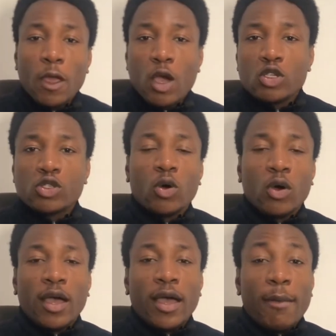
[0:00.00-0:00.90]
So
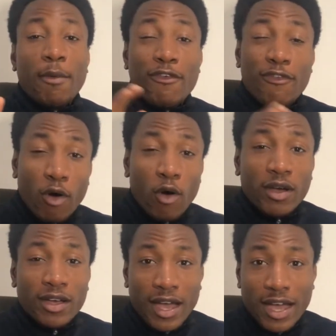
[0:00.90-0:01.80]
before
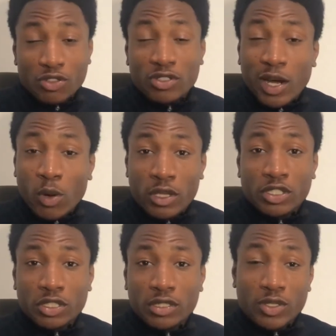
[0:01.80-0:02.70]
answering that
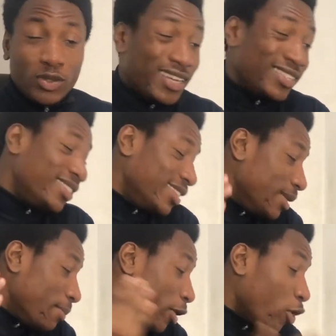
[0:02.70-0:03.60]
question, as you can see,
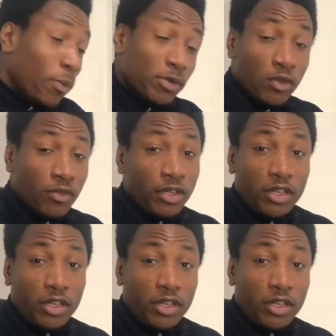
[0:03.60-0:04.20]
my cup is over here.